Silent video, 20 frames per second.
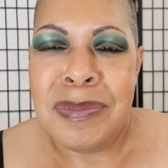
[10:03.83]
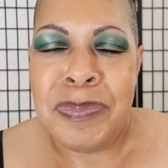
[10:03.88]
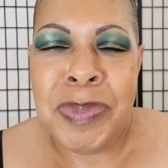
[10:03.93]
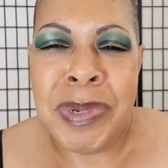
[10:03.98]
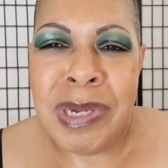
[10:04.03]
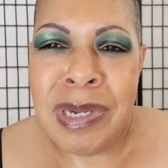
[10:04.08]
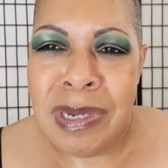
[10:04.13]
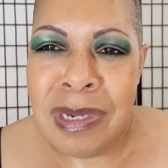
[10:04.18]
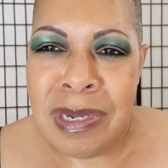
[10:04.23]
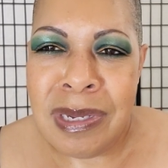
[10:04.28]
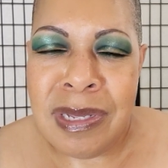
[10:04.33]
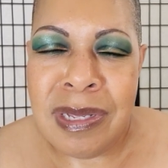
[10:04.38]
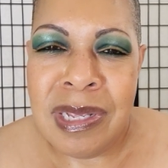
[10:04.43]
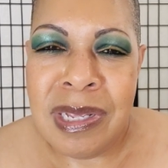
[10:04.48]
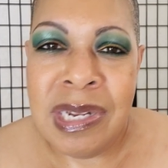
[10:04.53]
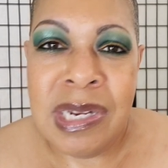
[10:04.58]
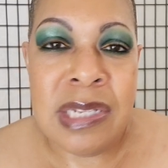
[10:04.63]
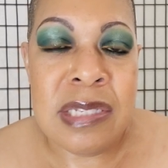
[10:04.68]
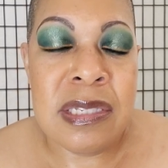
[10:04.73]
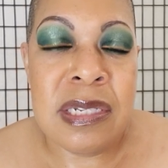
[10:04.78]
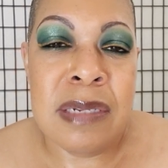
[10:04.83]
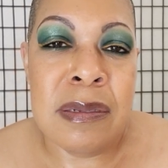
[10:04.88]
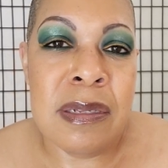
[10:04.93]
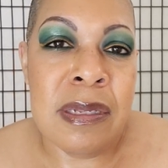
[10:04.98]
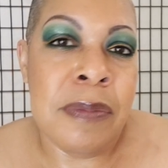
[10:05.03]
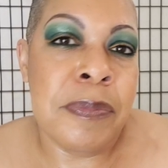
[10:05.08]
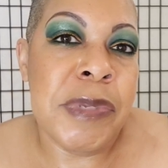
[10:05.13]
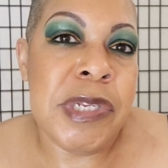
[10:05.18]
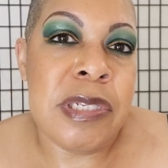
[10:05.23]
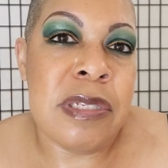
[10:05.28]
punk? And they said
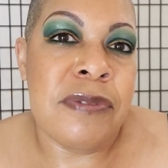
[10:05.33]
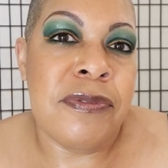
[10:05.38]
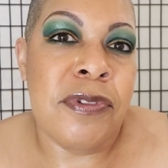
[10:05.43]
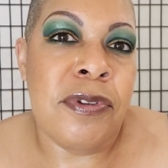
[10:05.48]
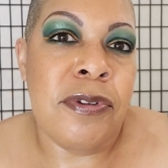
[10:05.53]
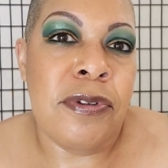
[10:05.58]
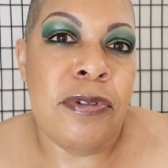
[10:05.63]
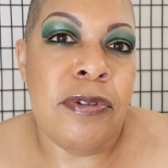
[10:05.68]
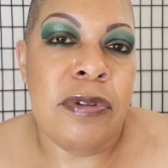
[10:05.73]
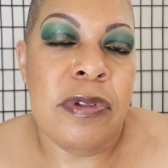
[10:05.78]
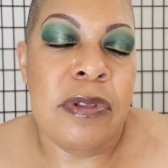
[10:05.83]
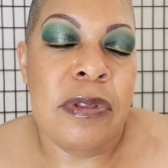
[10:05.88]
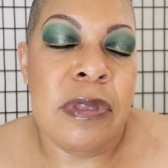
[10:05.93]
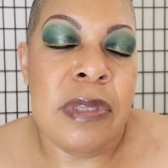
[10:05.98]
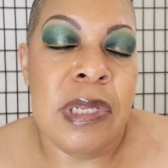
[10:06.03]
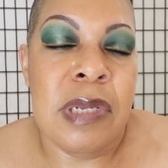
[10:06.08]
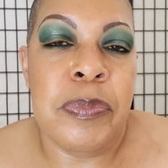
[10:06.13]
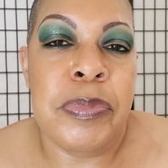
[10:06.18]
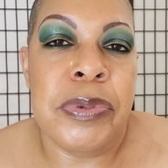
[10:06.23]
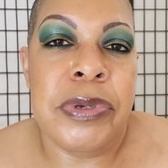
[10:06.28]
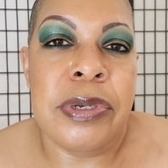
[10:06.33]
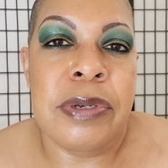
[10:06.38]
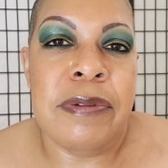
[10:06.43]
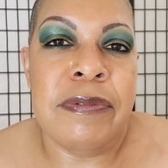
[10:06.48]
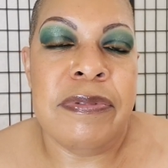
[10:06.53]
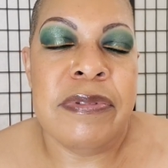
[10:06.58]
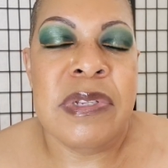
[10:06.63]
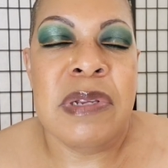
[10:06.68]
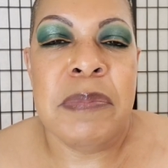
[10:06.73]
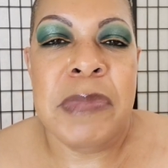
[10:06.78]
a, a mix of all the
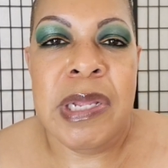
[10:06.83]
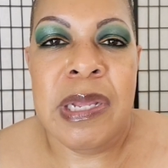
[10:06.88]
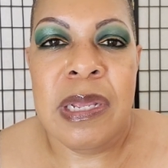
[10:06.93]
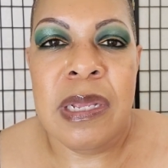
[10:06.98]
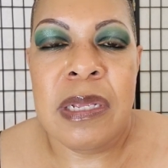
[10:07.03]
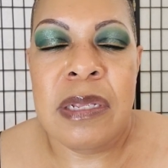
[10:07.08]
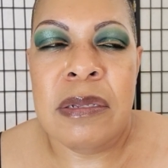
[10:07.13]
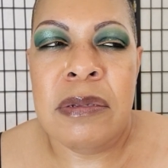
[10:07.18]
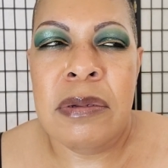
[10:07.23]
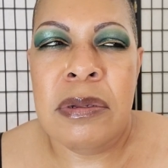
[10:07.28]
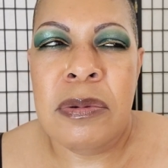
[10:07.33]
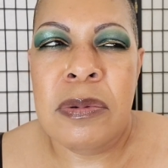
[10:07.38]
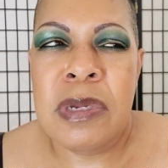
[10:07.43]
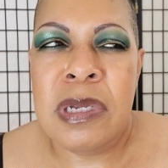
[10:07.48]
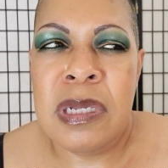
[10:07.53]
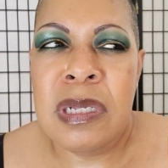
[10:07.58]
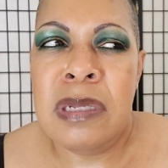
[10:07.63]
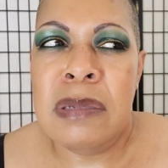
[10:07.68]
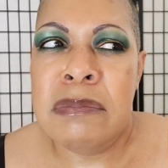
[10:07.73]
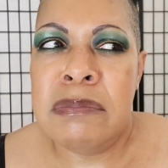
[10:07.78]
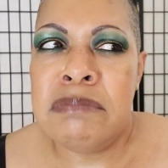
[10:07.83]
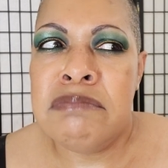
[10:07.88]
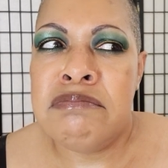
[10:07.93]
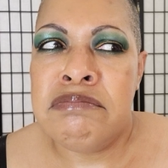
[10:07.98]
above. So I'm like, you know what?